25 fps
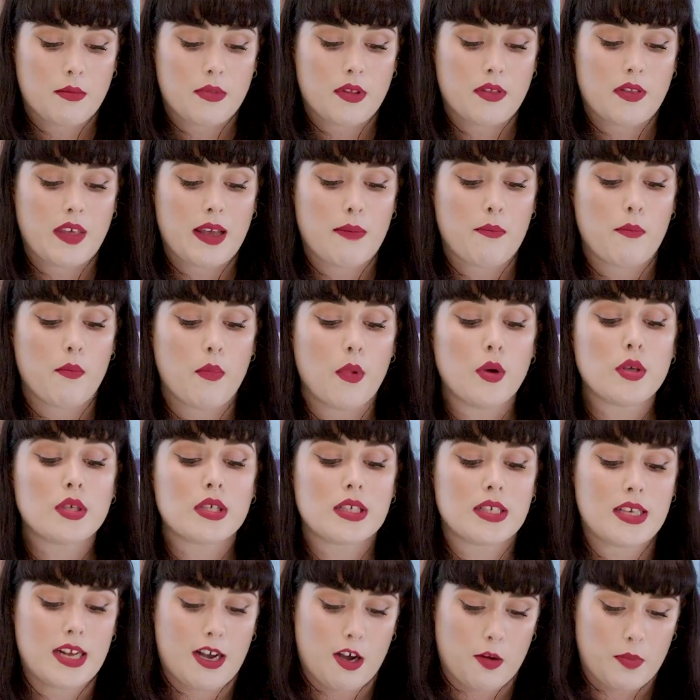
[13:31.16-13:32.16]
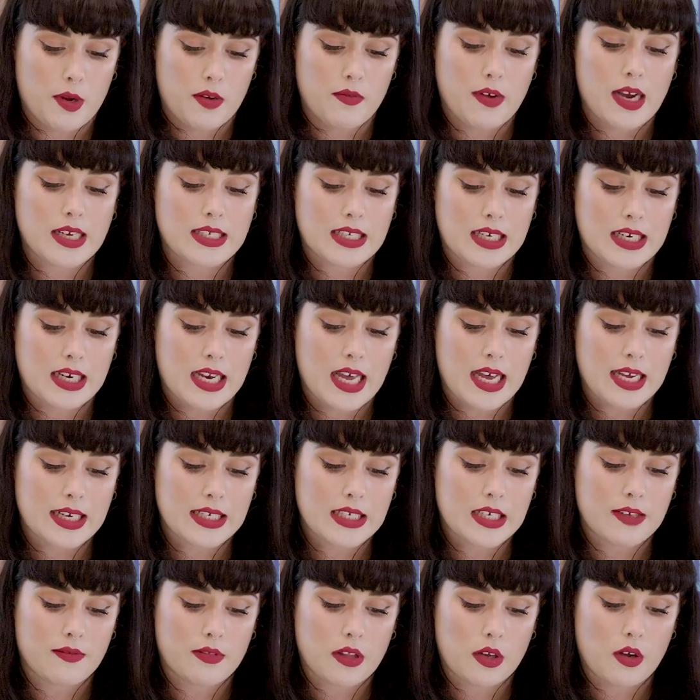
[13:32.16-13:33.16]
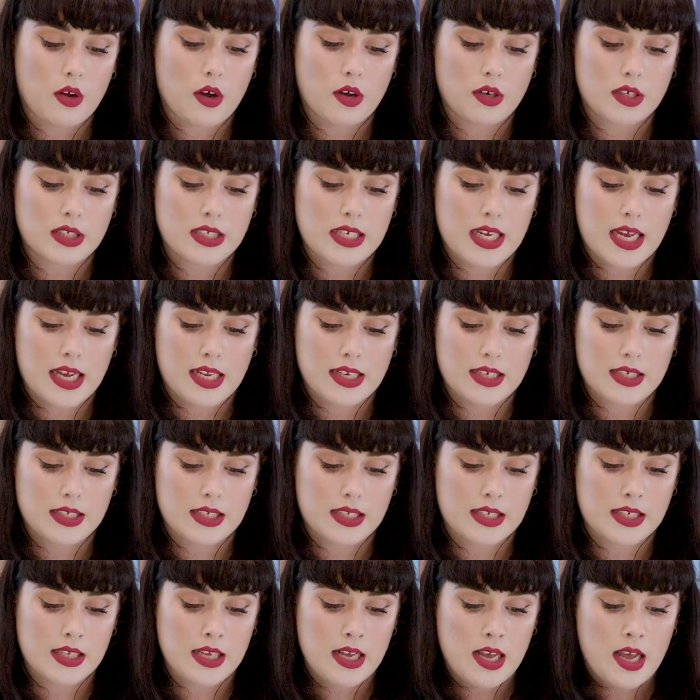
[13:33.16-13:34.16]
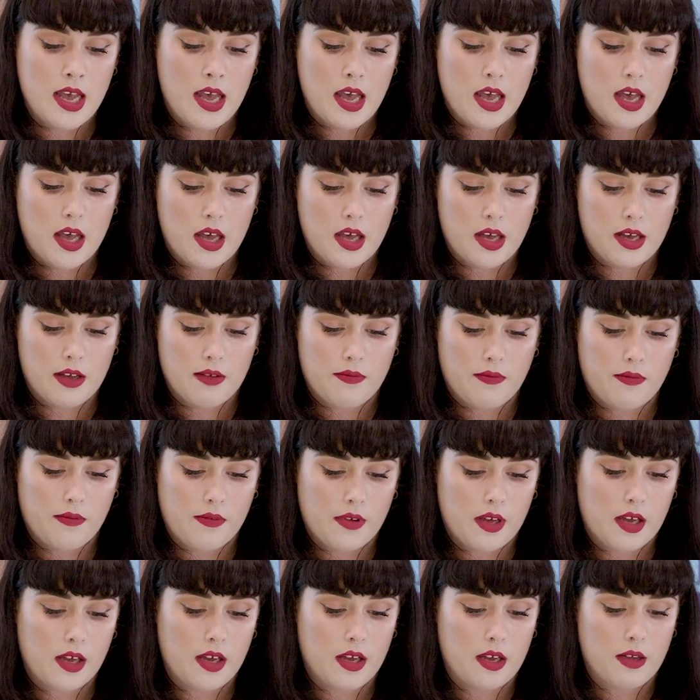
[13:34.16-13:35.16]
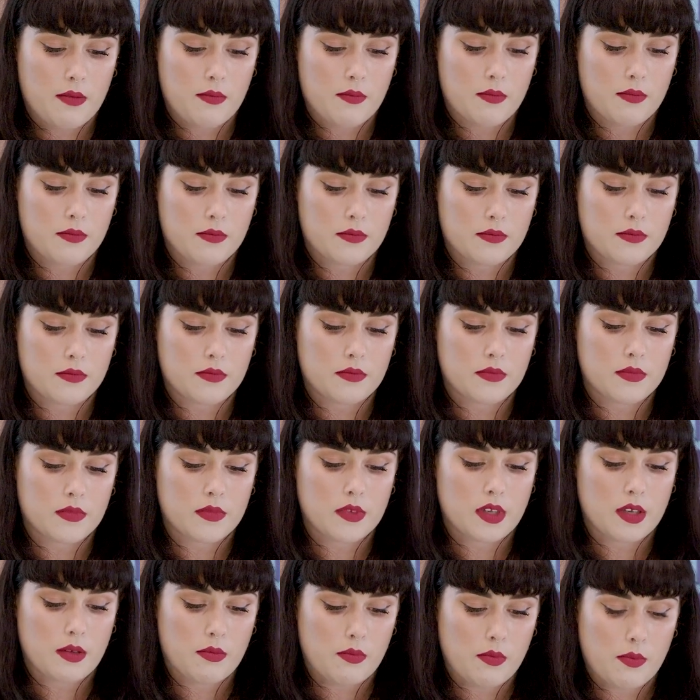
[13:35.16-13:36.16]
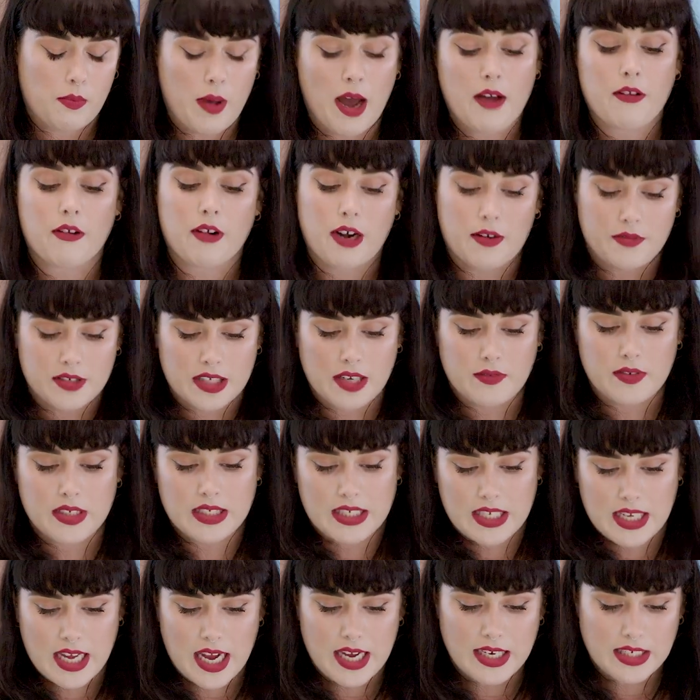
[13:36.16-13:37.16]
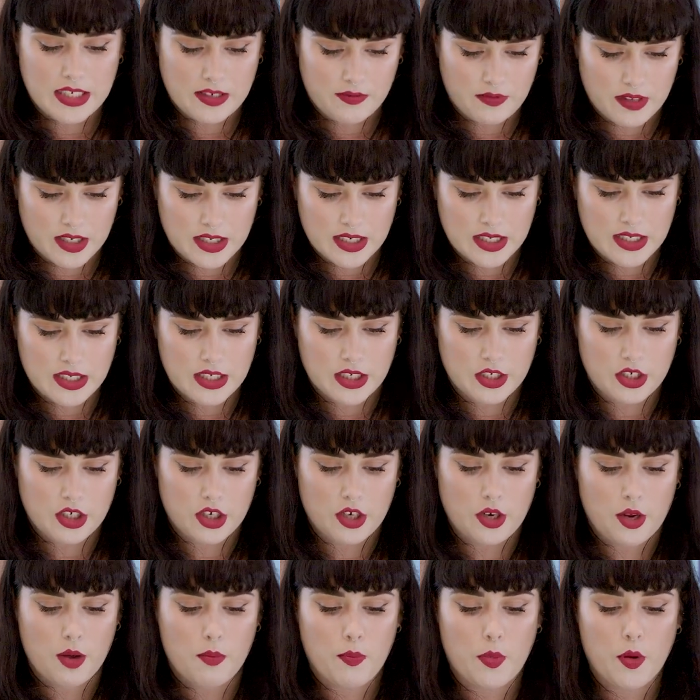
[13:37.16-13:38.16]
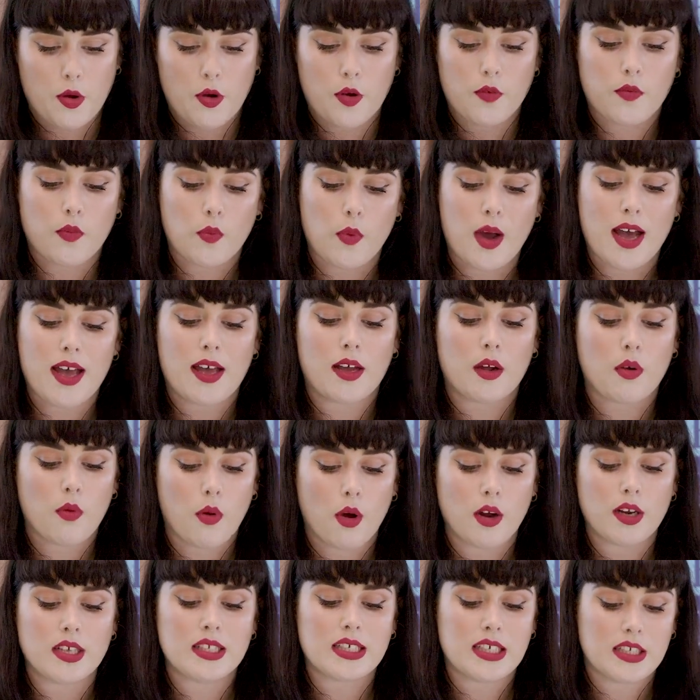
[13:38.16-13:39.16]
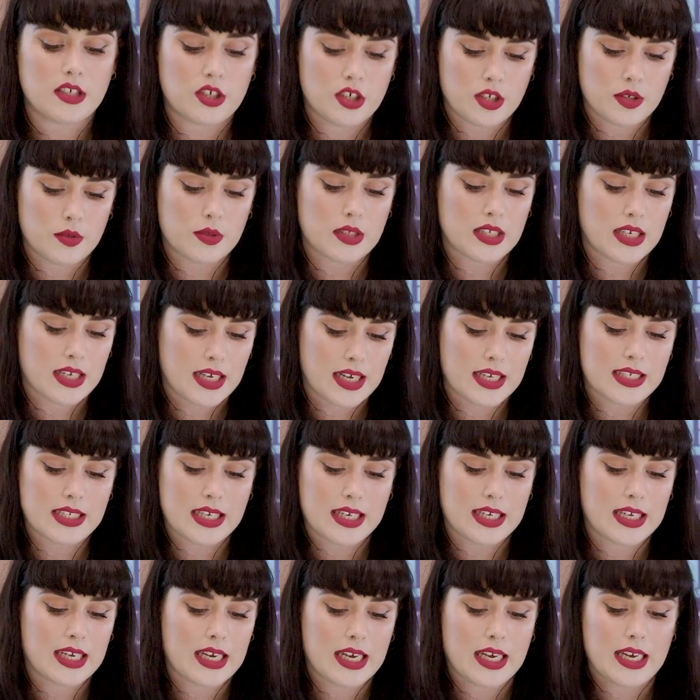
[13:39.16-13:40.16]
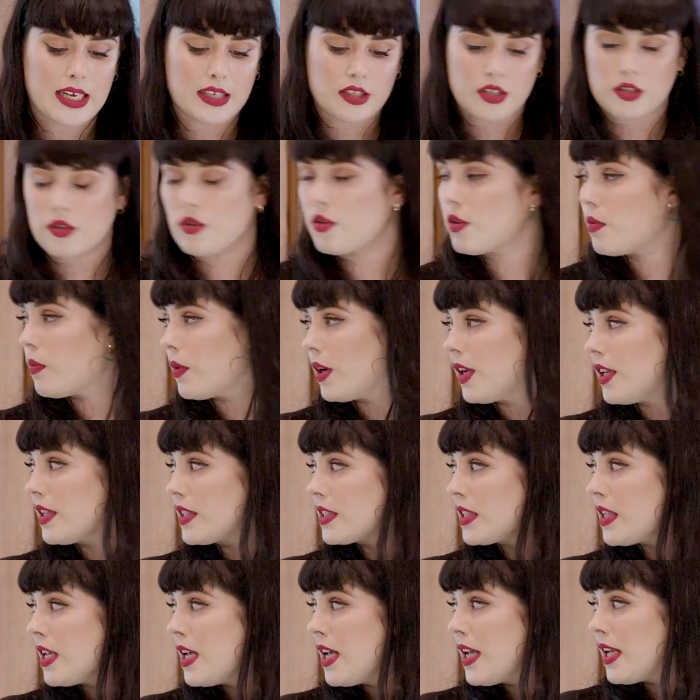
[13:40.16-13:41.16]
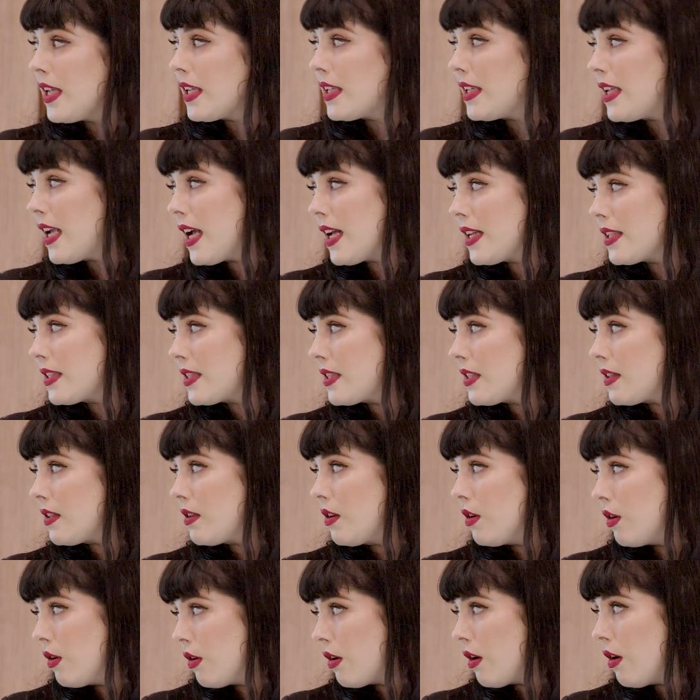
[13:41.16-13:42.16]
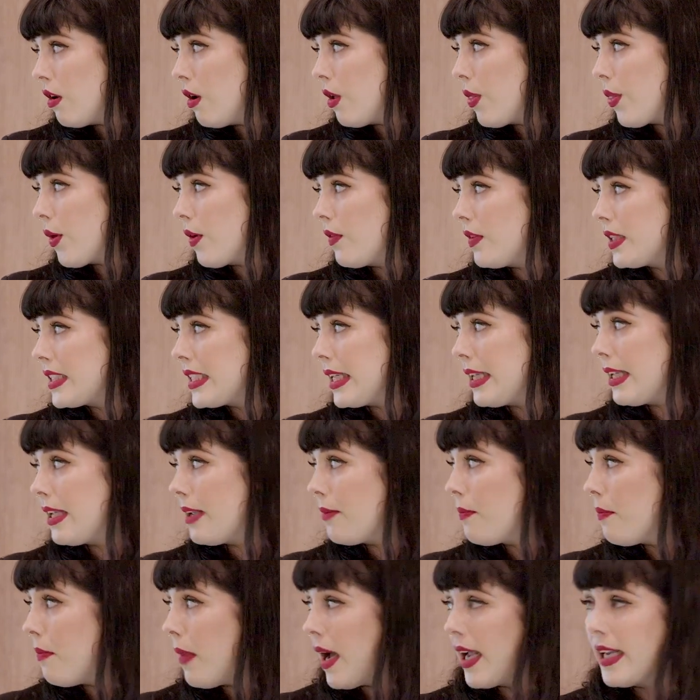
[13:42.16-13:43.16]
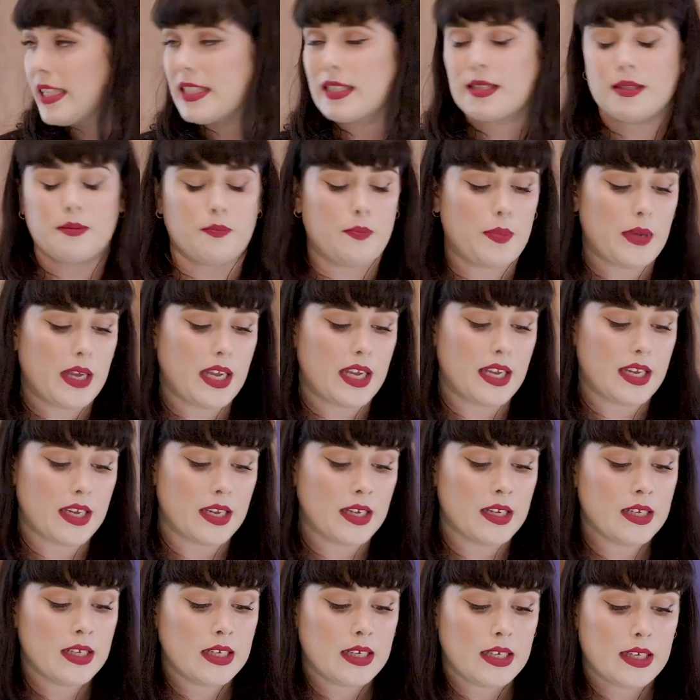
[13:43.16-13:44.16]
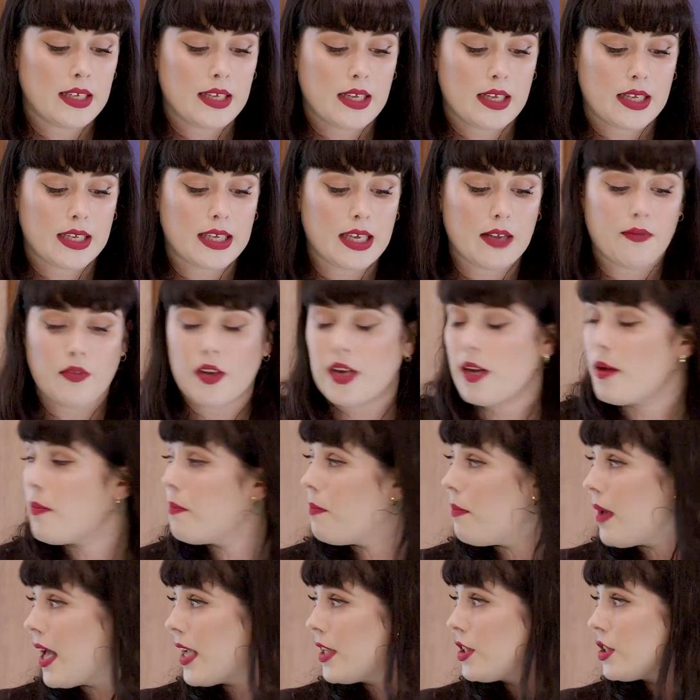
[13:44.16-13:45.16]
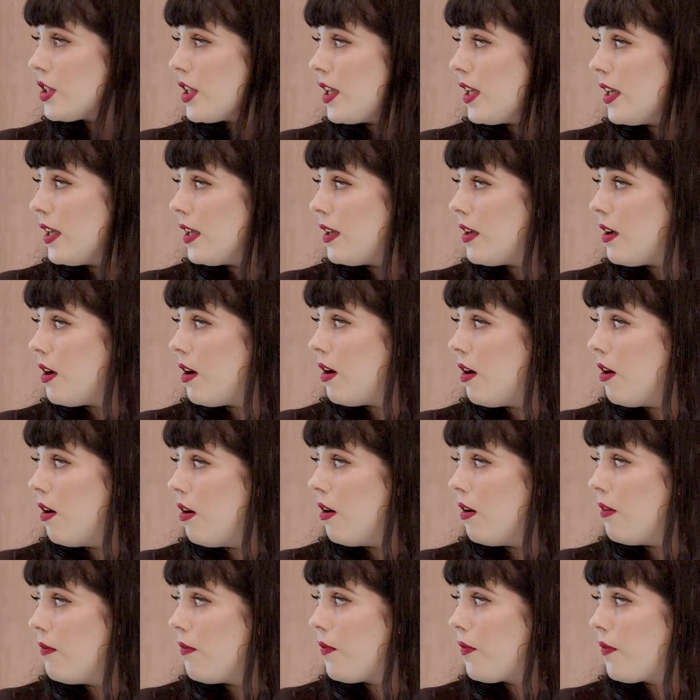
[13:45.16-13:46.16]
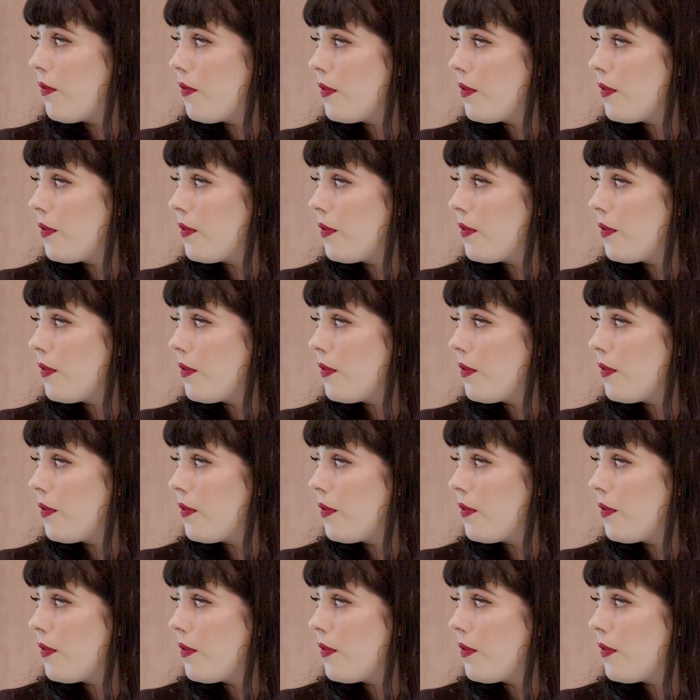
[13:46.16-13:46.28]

they must now be read in light of the contents of paragraph 78 of the decision above, where equality duty is engaged. In other words, yes, local authority might be given a measure of